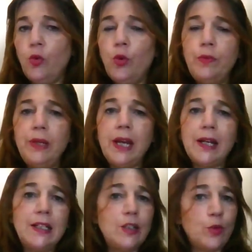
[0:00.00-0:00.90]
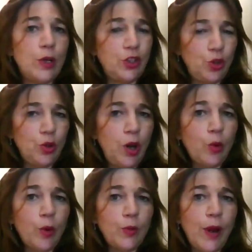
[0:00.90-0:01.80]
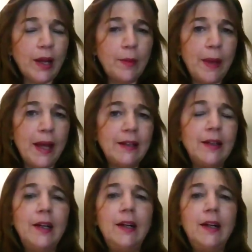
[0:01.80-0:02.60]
would be at least what you, Laure, would recommend.